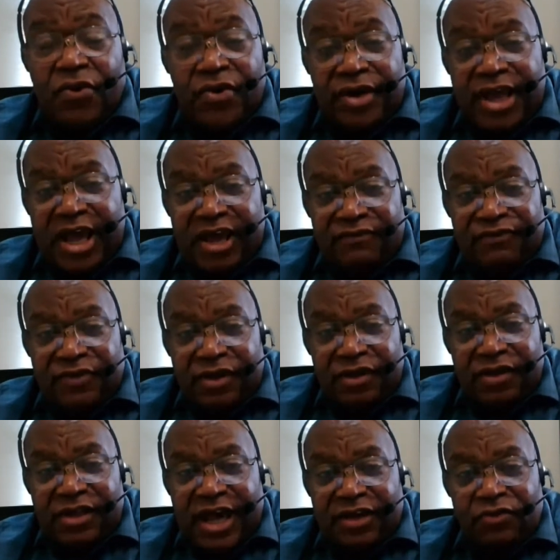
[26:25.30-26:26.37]
going
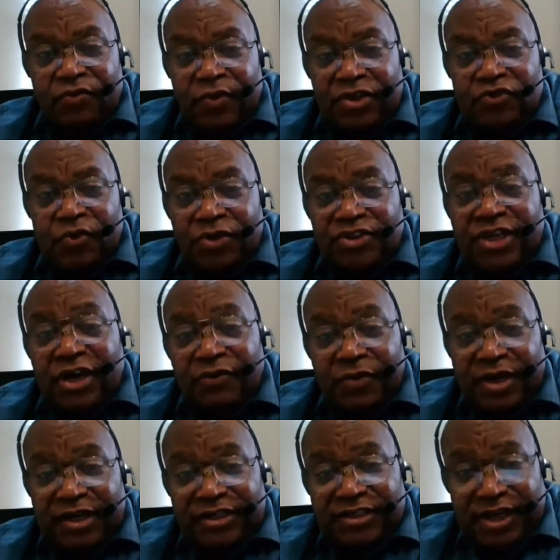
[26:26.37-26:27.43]
after that which was
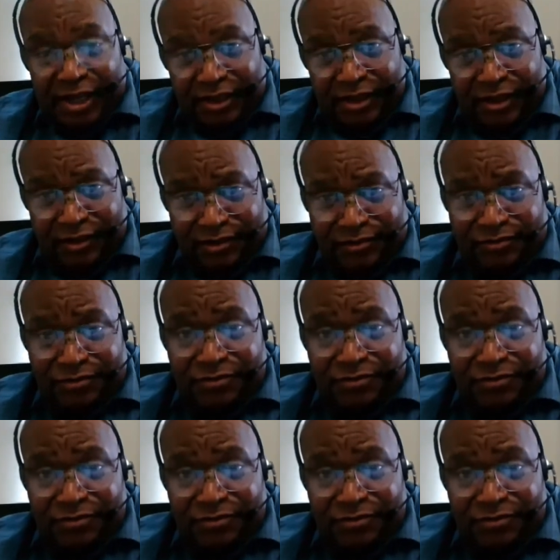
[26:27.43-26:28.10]
already taken,